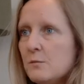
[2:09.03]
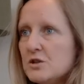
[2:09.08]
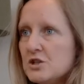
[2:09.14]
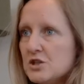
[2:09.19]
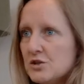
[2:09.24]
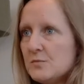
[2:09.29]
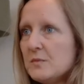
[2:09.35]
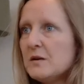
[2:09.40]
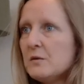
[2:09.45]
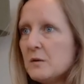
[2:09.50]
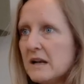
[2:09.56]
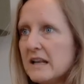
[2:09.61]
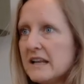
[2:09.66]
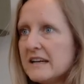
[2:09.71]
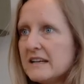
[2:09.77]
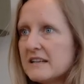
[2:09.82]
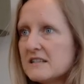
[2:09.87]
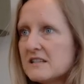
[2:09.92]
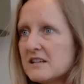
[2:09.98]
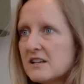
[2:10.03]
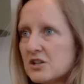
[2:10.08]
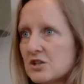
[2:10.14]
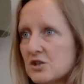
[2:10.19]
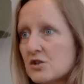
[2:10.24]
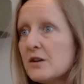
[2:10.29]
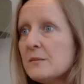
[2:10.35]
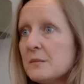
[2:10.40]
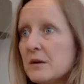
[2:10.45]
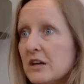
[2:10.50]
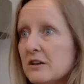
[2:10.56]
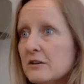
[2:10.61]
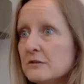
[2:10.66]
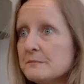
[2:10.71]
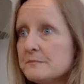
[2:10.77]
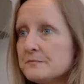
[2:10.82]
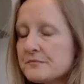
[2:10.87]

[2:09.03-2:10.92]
would you be willing to contribute?